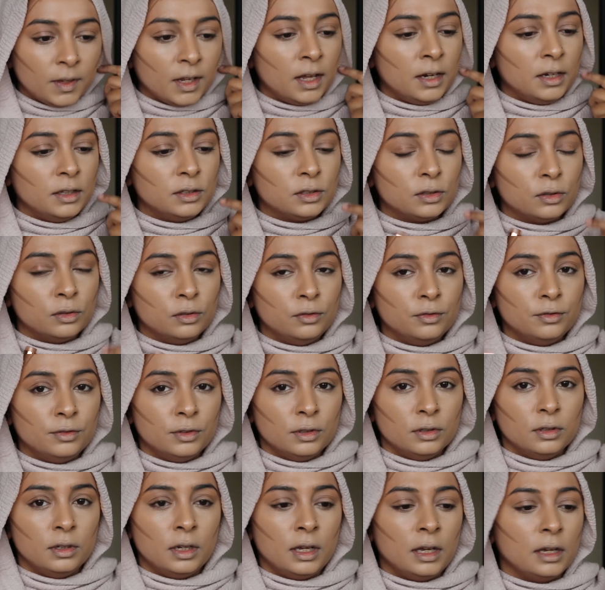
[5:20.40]
And it's good
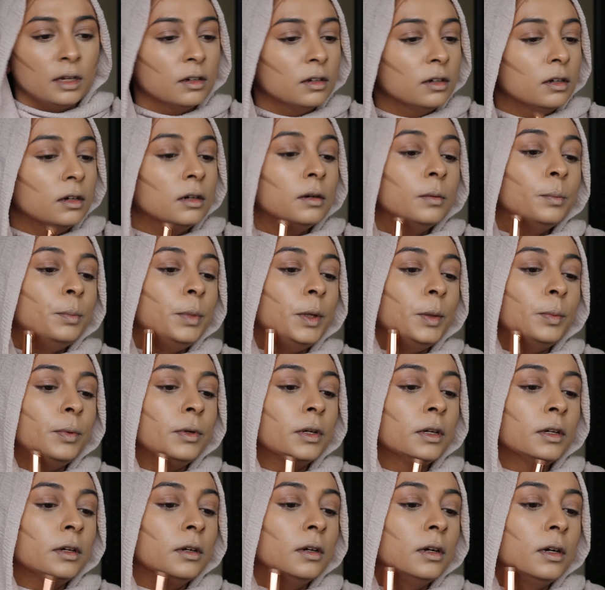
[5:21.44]
for like
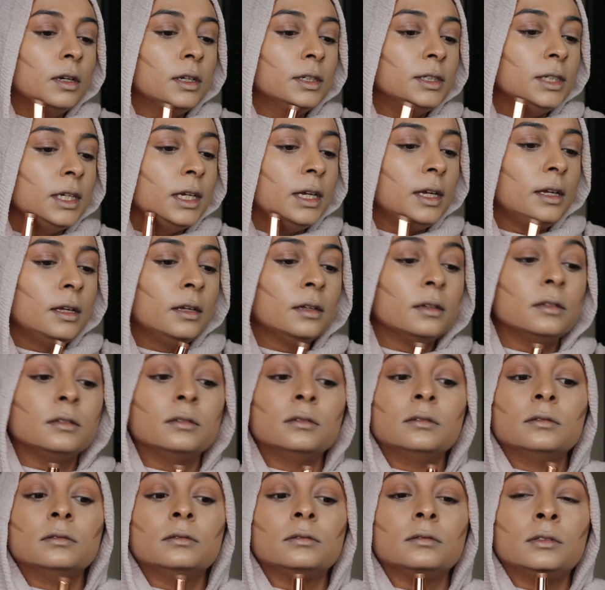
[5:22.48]
people on holiday.
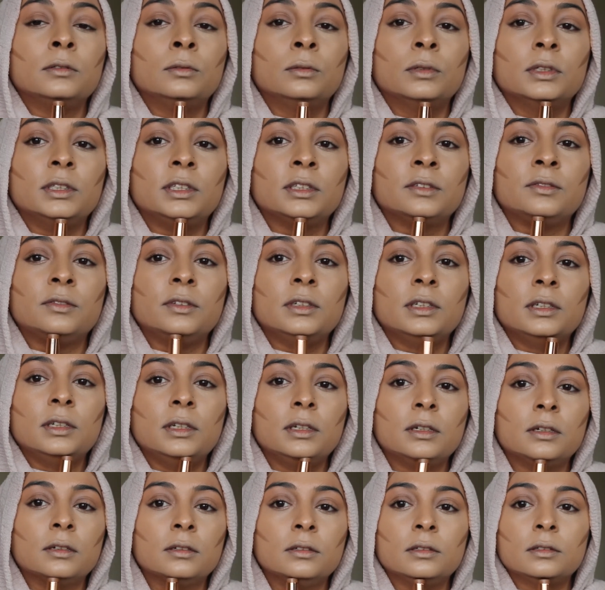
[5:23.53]
Oh,
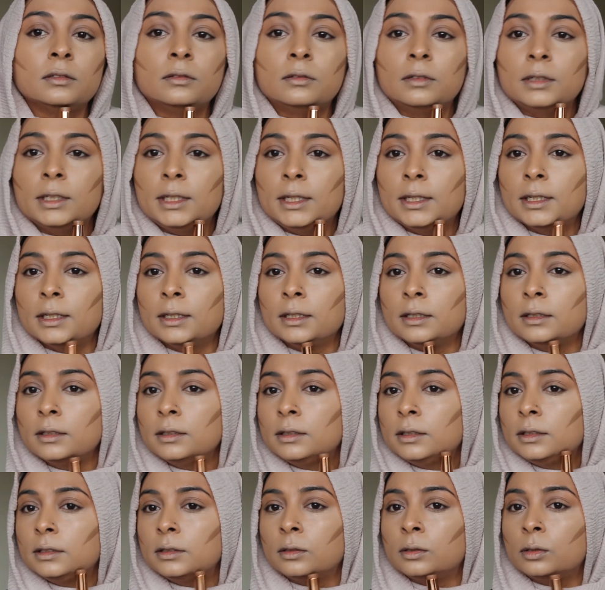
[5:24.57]
definitely contour here.
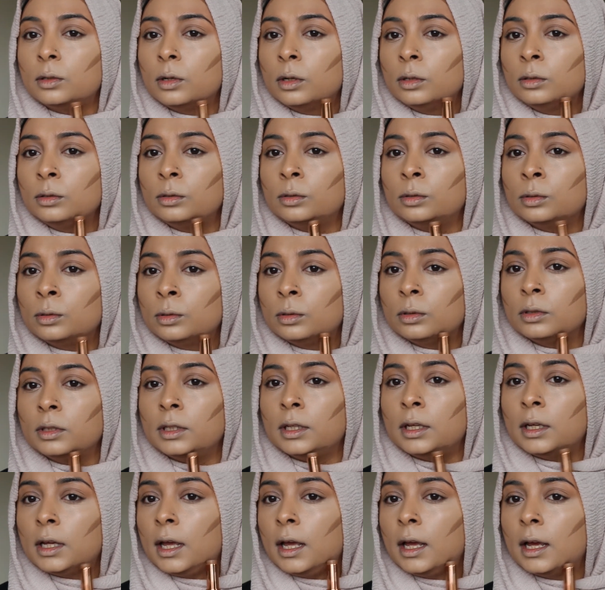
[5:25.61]
Contour
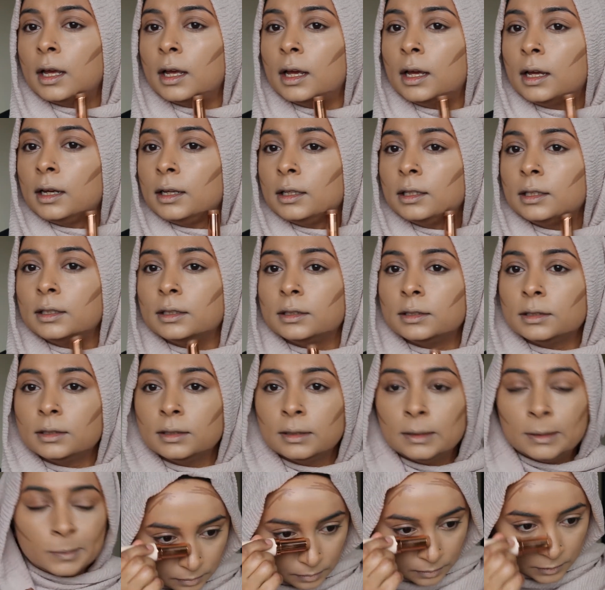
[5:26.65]
the heck out of this.
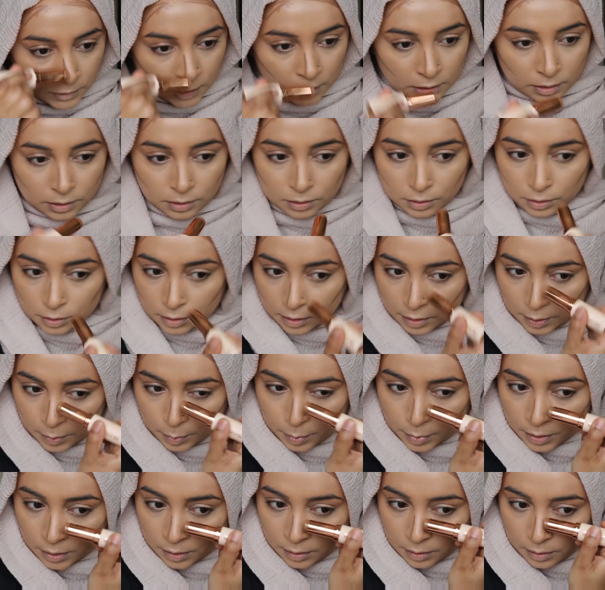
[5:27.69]
Let's do a
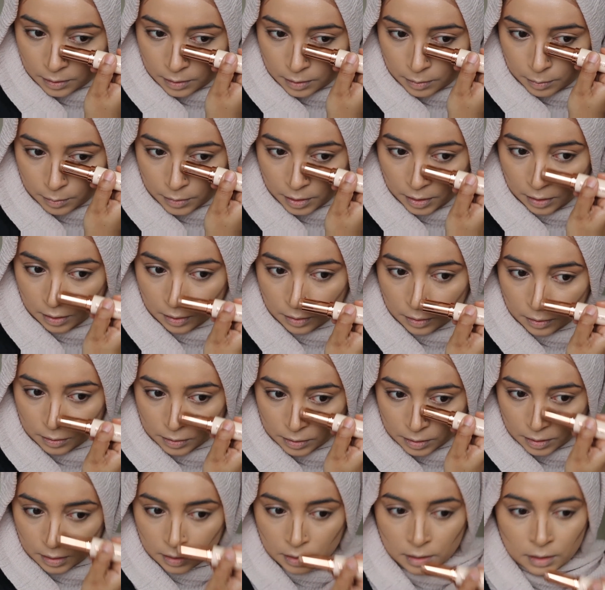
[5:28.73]
little bit on my
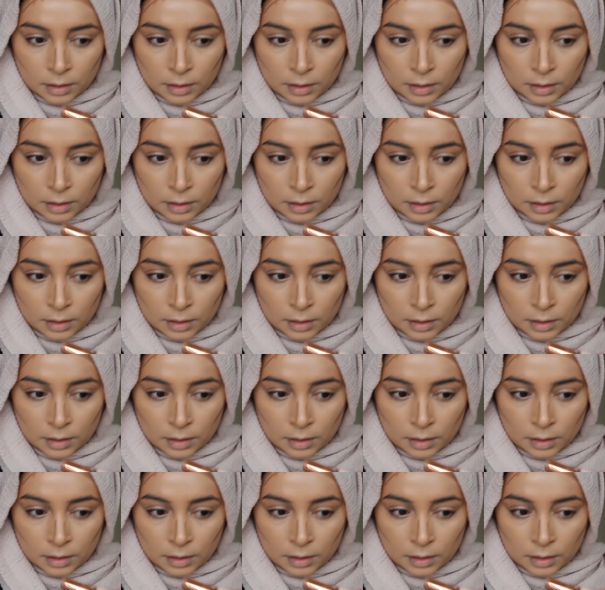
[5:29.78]
nose.